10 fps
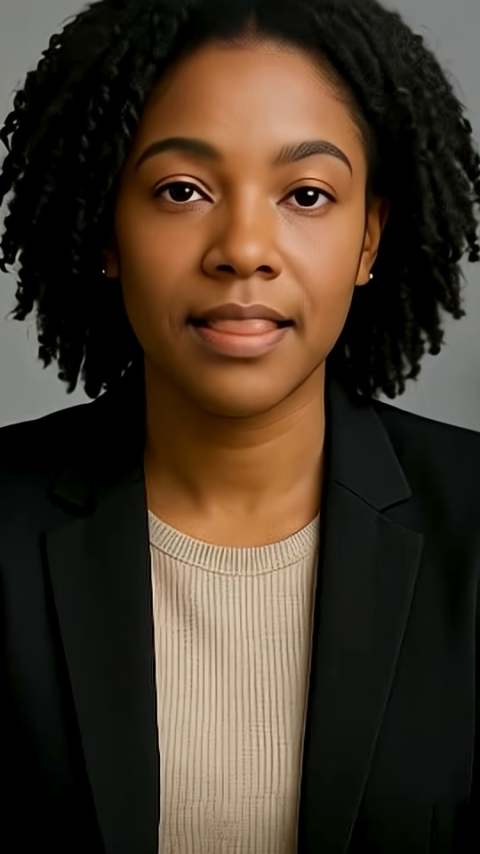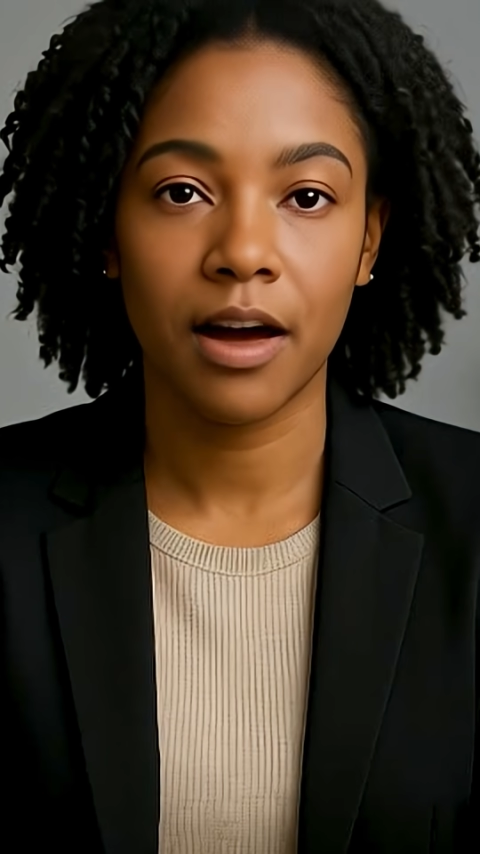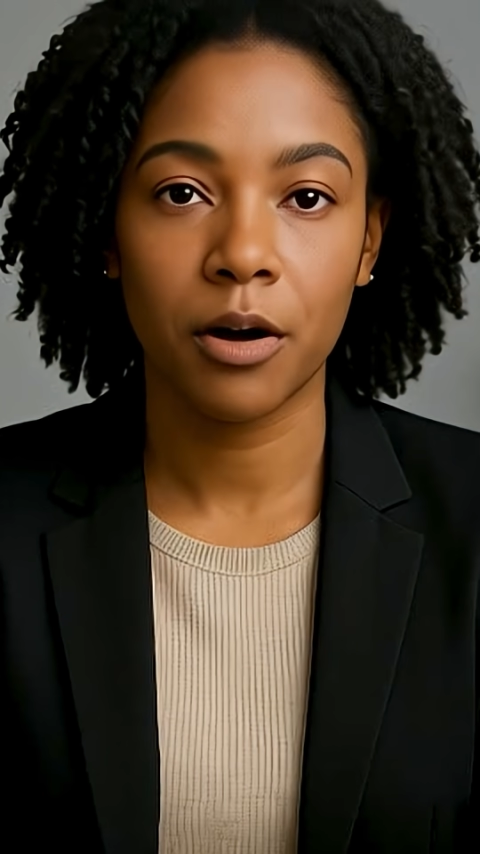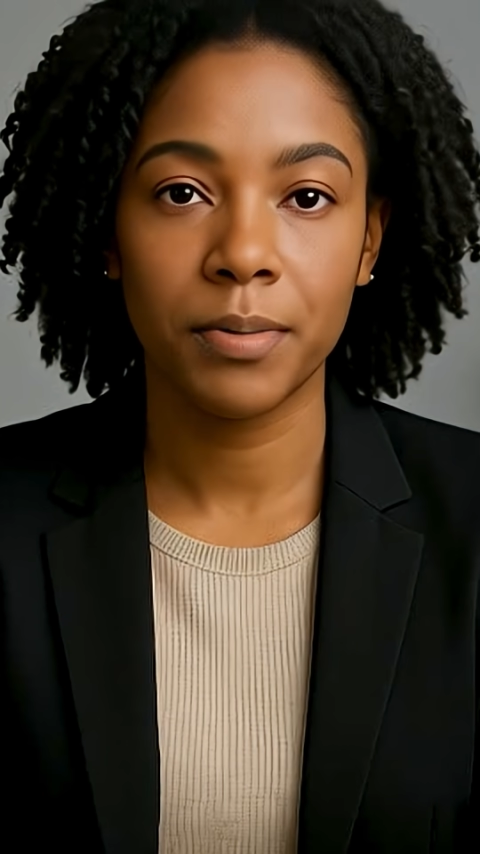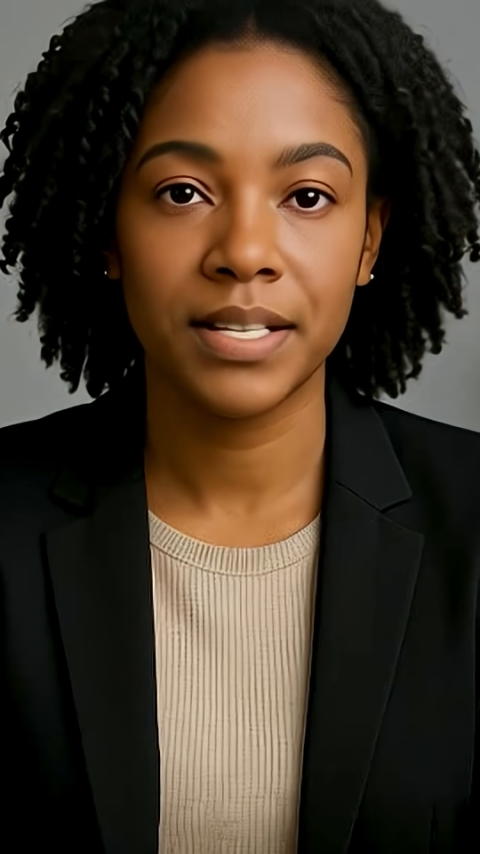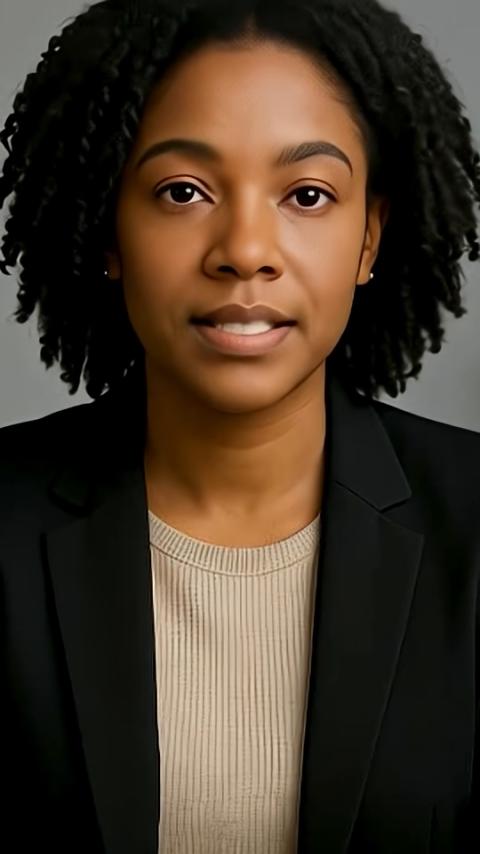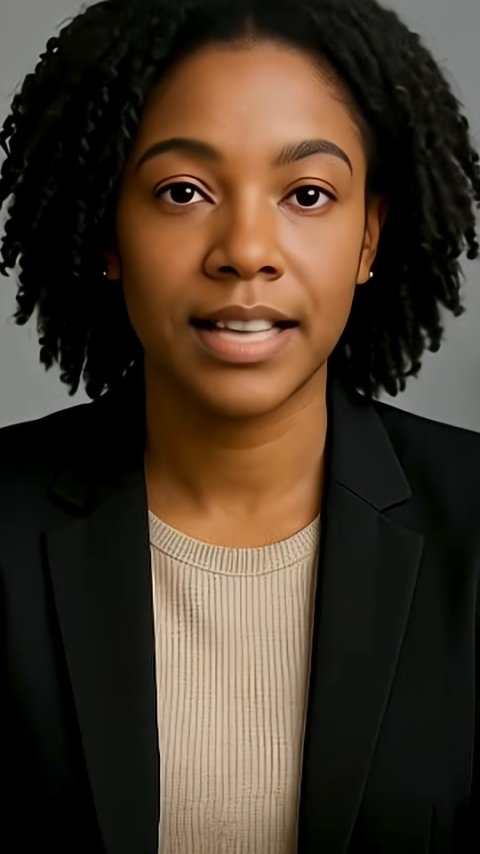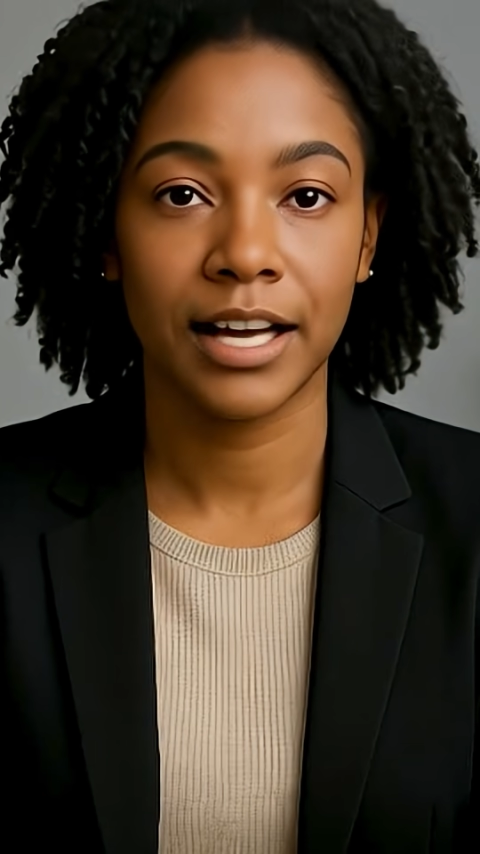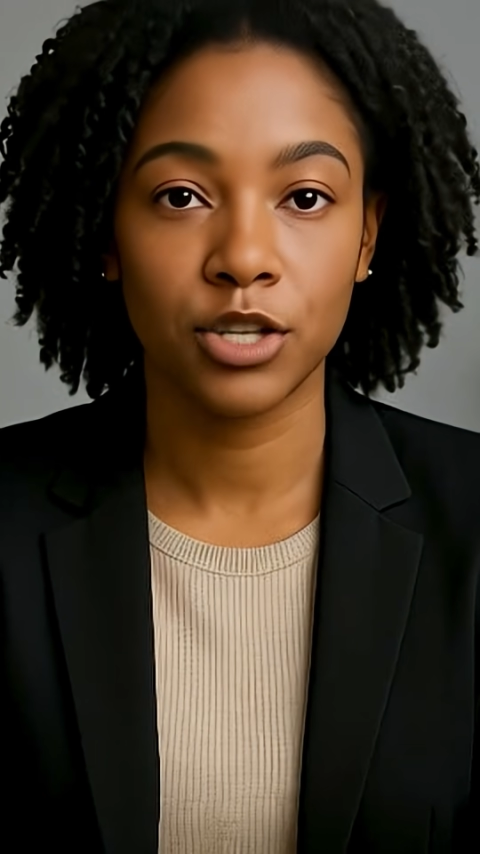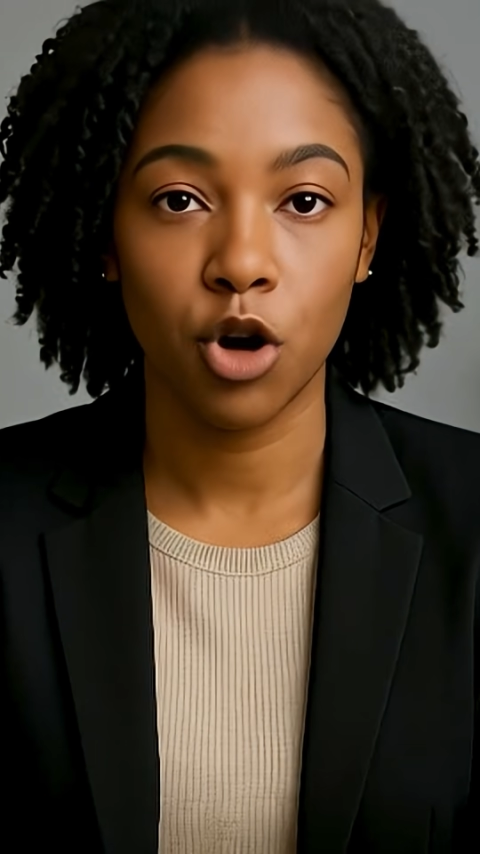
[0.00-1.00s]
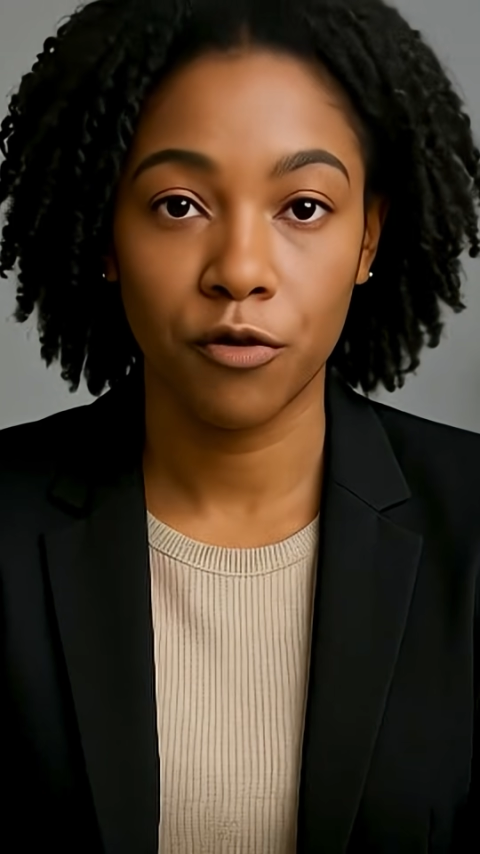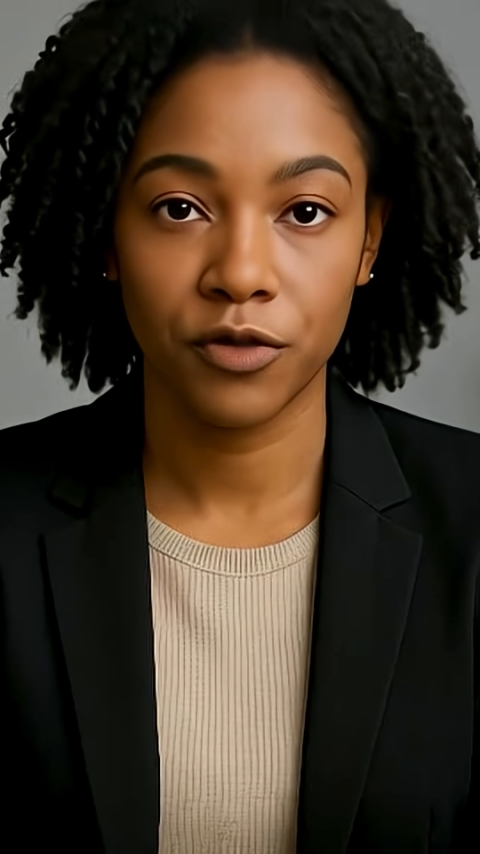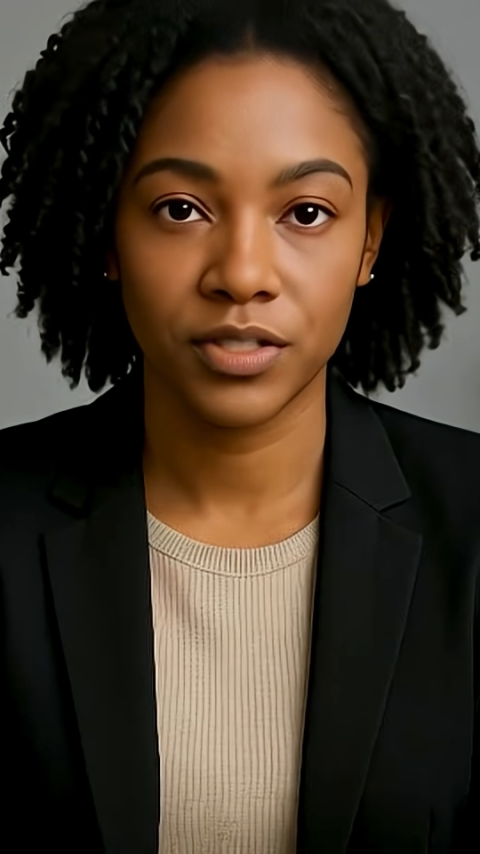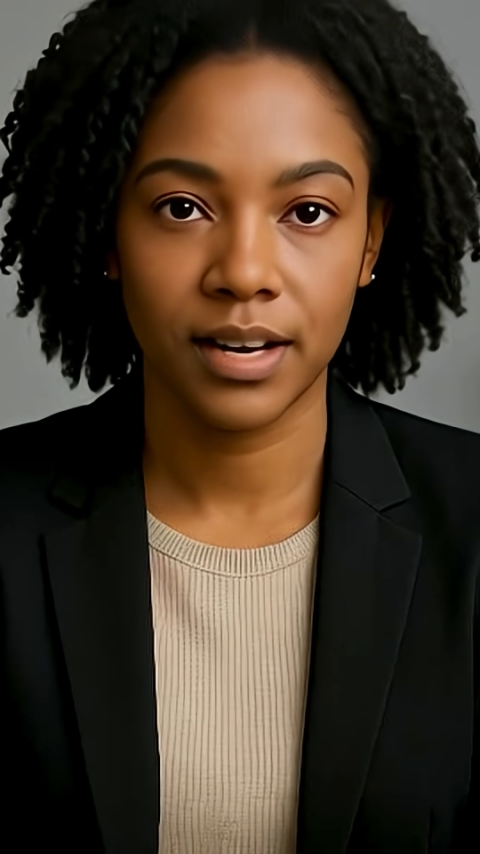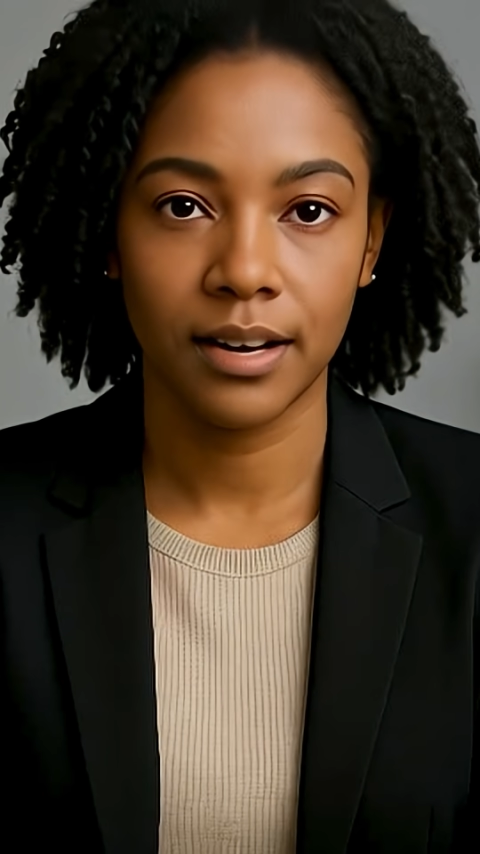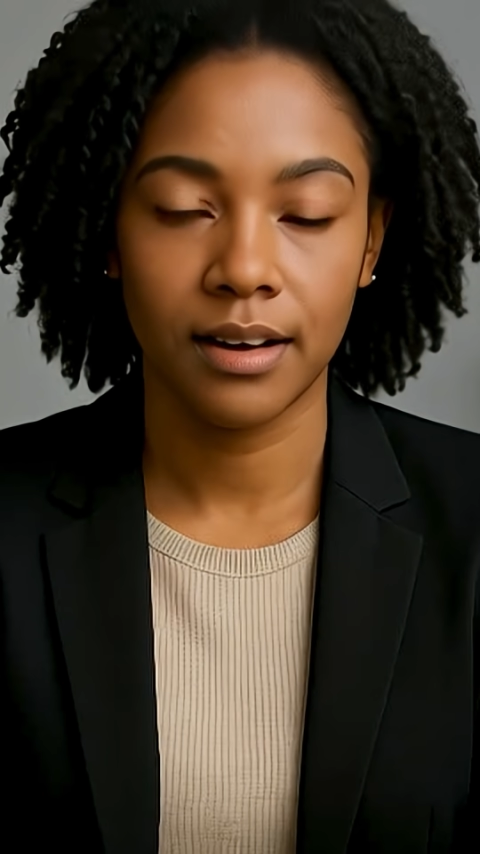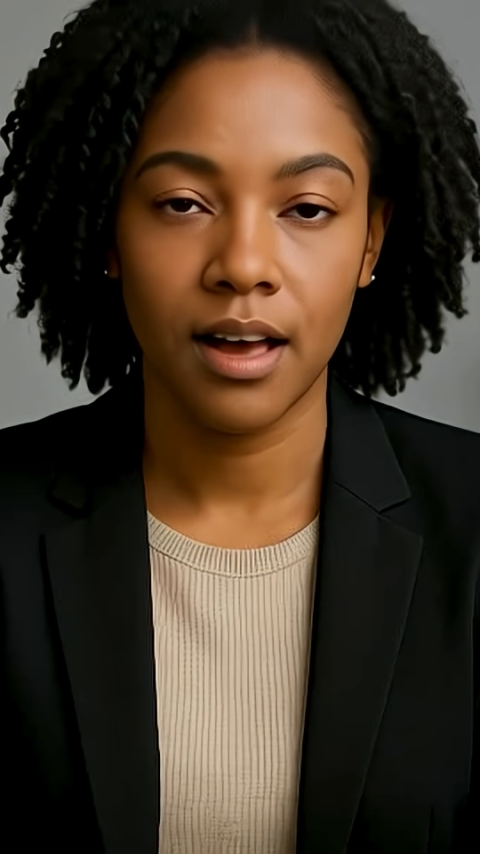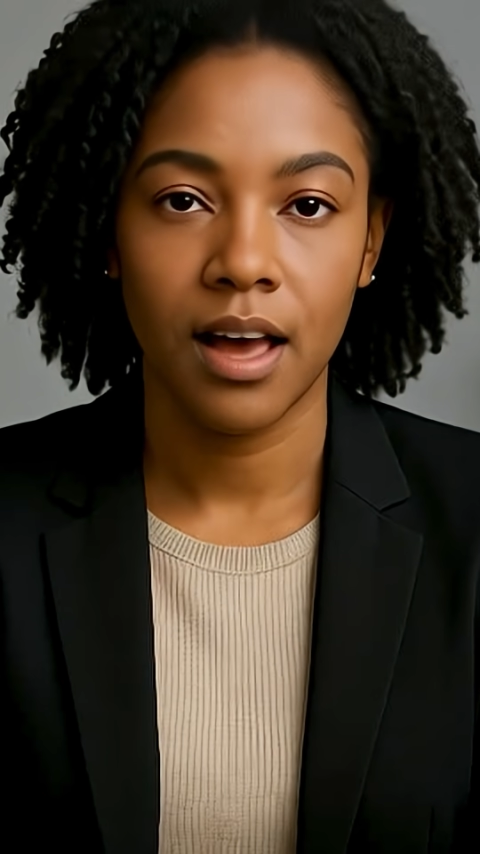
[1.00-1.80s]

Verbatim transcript: therapies like tofersen.